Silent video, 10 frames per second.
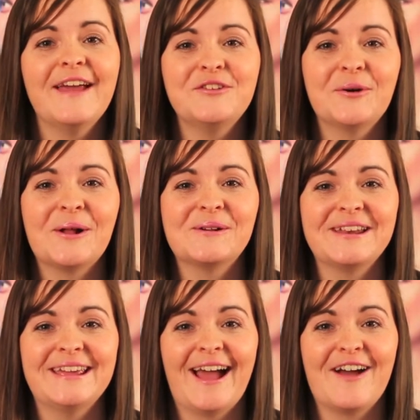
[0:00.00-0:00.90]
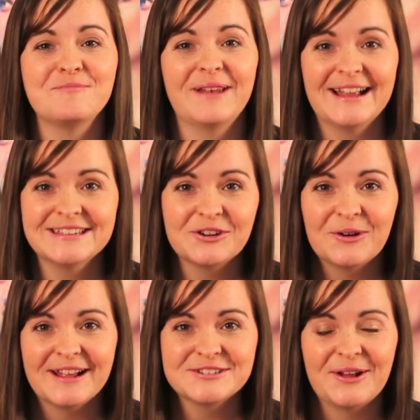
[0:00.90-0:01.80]
If you already have planned an
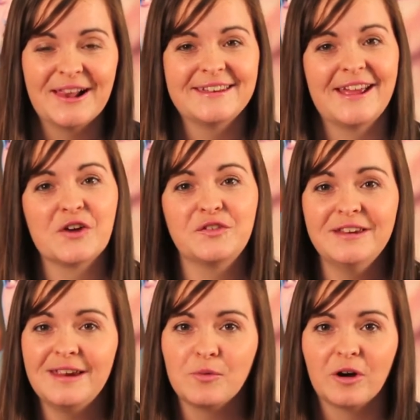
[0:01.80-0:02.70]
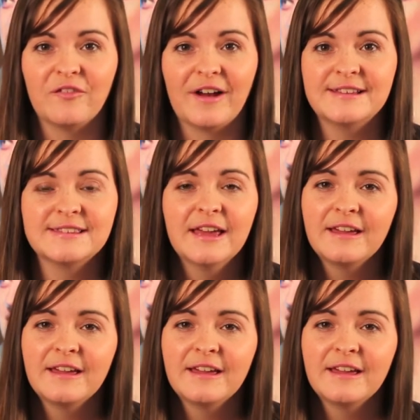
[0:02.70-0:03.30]
Orlando holiday, or if you need more advice,